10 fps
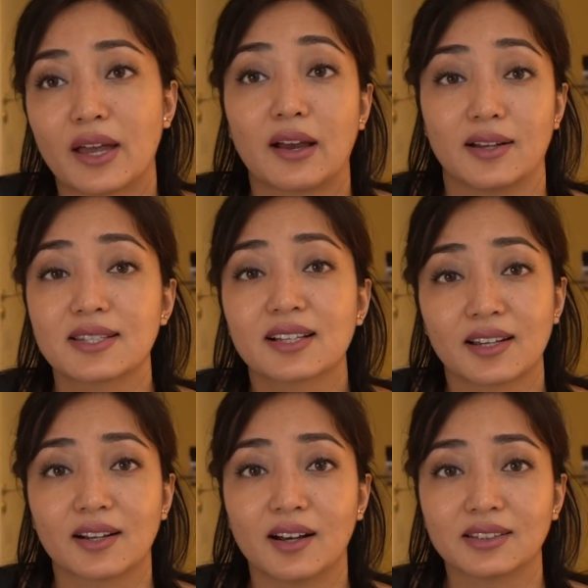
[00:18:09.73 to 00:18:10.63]
until
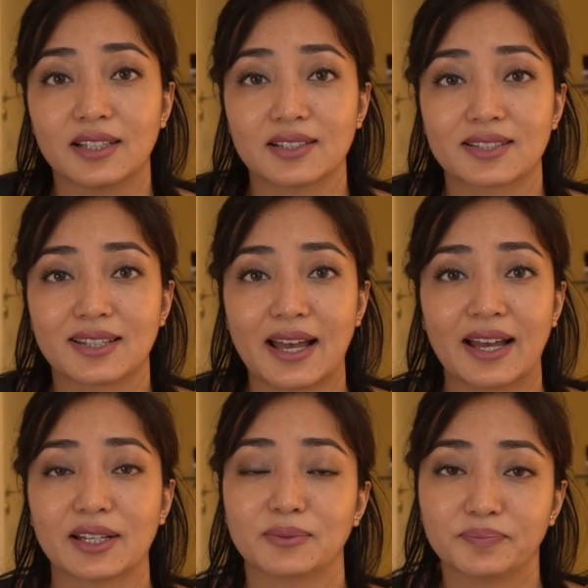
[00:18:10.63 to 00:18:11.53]
and unless
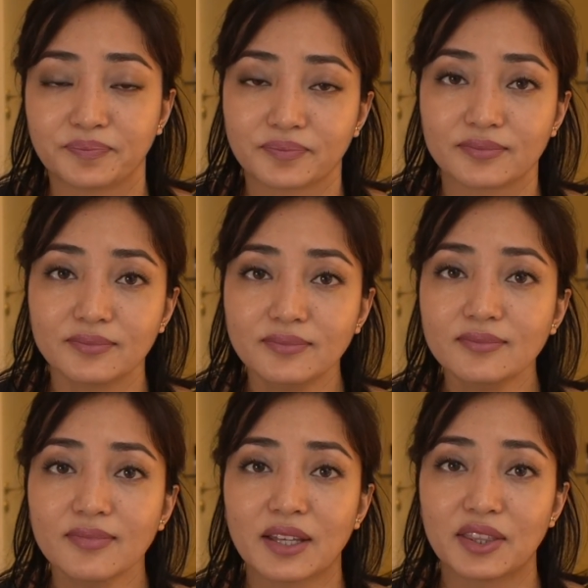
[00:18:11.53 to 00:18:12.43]
that
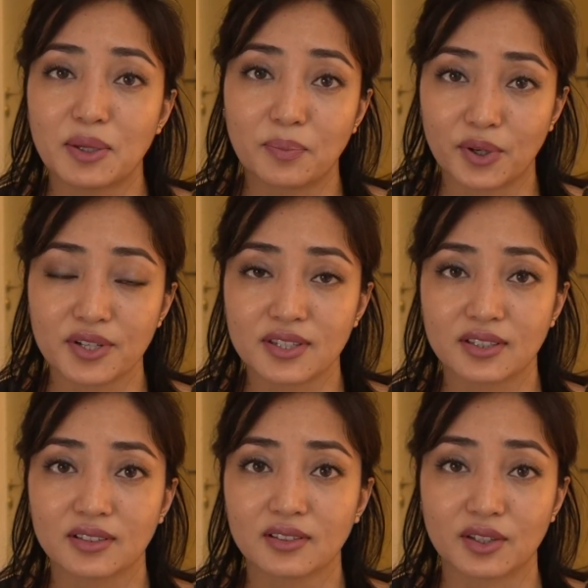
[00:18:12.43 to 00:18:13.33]

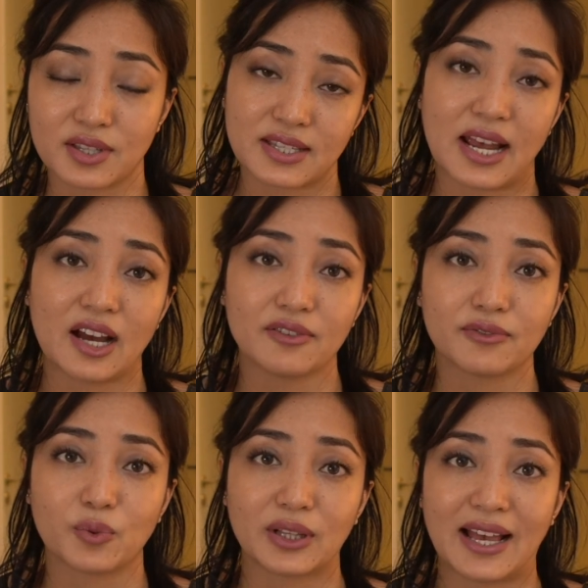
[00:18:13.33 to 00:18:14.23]
the
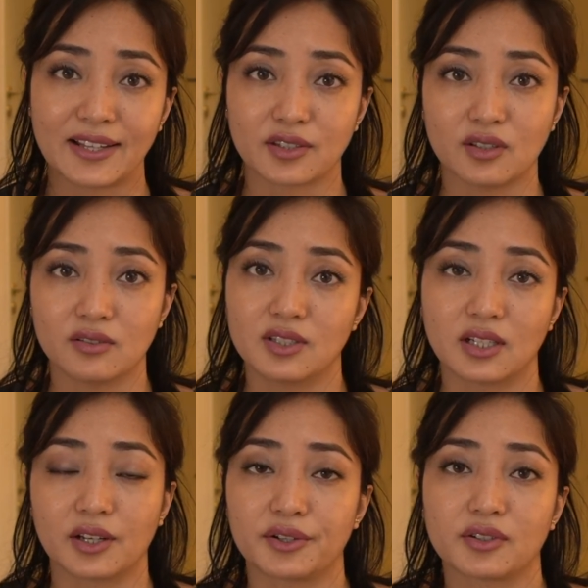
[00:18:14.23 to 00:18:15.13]
staff will ask you to
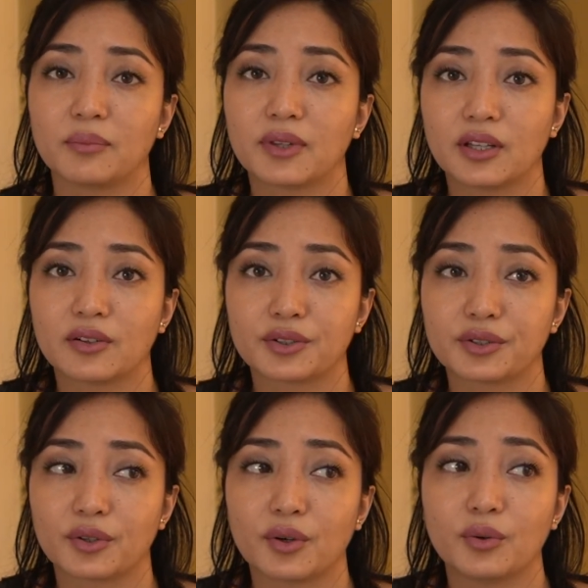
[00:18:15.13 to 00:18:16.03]
declare something or
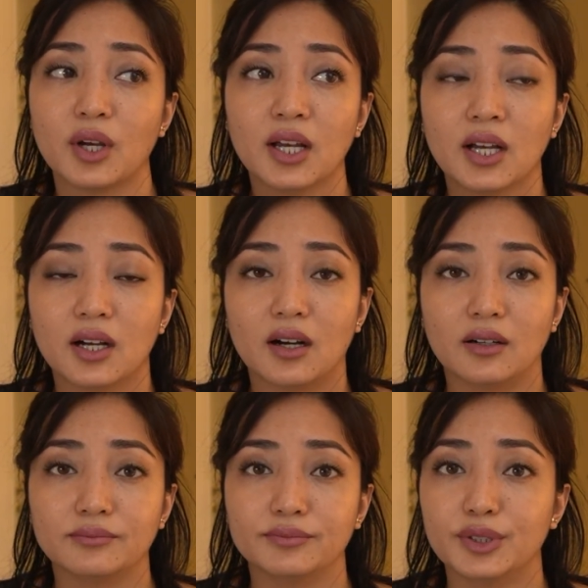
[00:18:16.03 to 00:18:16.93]
so,
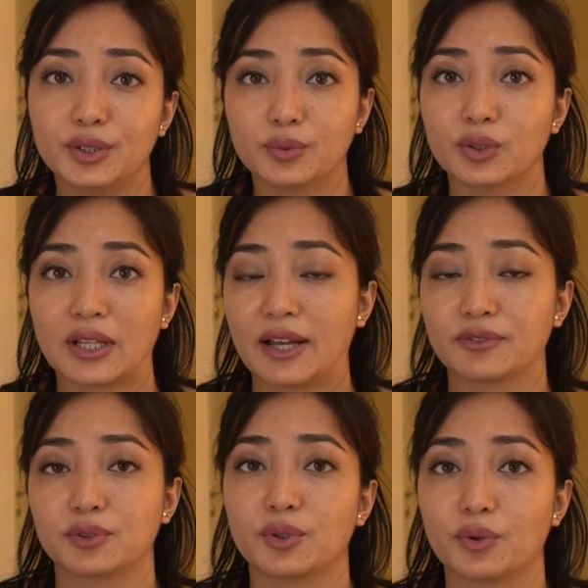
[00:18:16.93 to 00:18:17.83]
you will
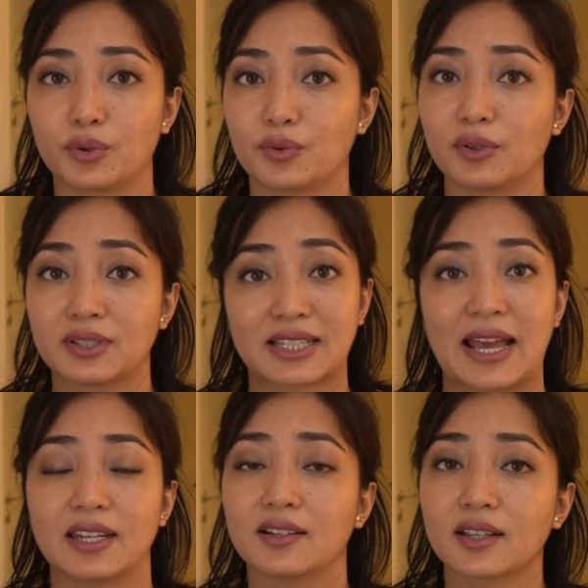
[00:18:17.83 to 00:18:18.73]
have to go through a
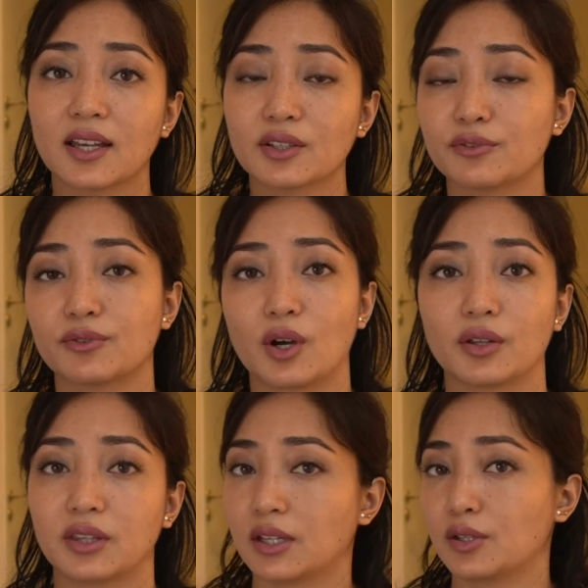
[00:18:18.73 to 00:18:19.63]
scanning again. If
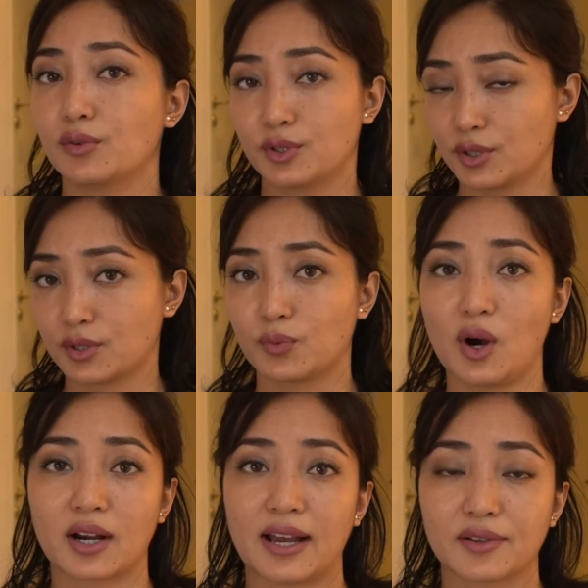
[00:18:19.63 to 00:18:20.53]
not, then you just
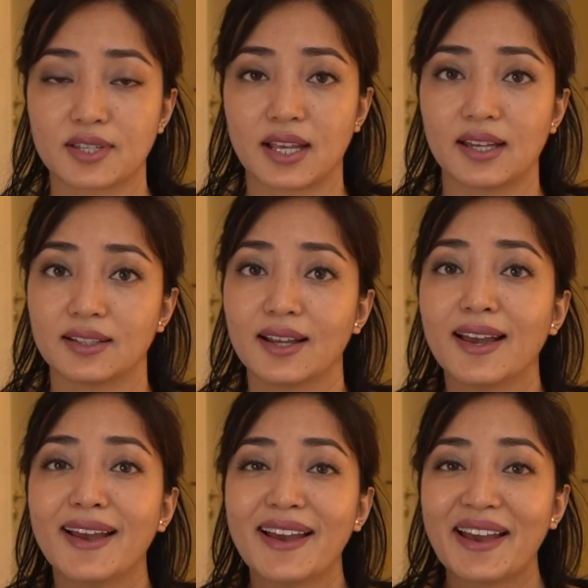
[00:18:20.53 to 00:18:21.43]
walk outside.
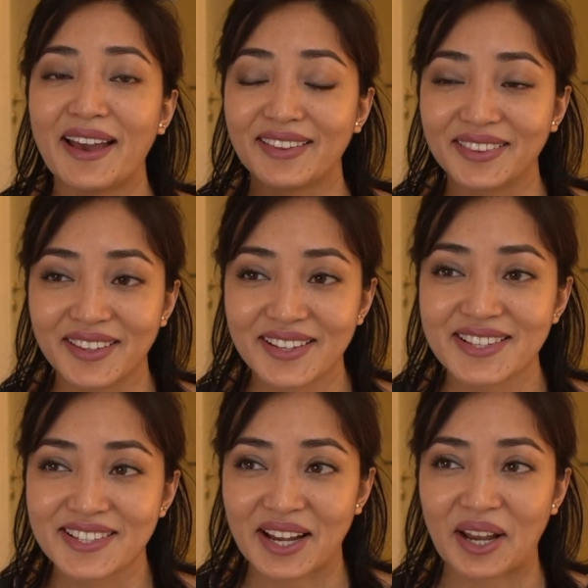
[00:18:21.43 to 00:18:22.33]
And
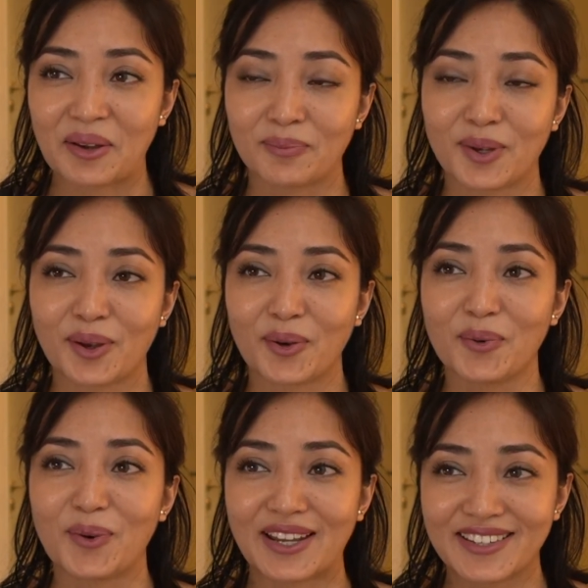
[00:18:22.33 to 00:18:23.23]
this time
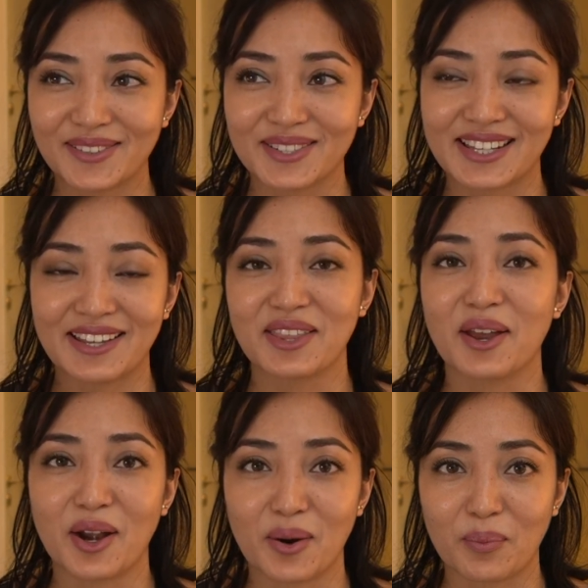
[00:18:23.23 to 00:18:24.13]
when you see
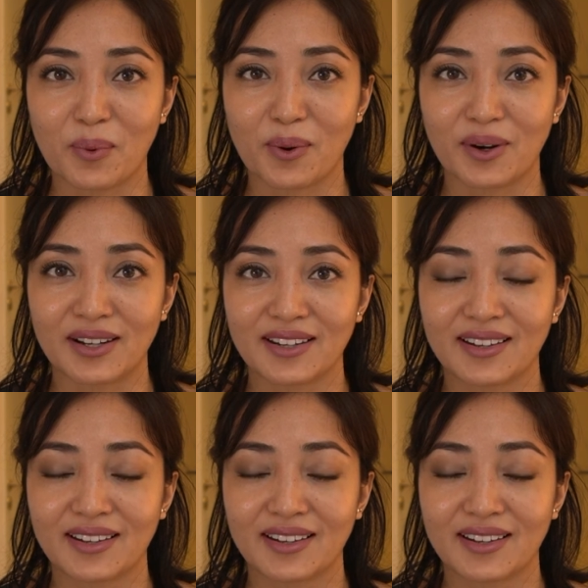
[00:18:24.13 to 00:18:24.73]
the airport,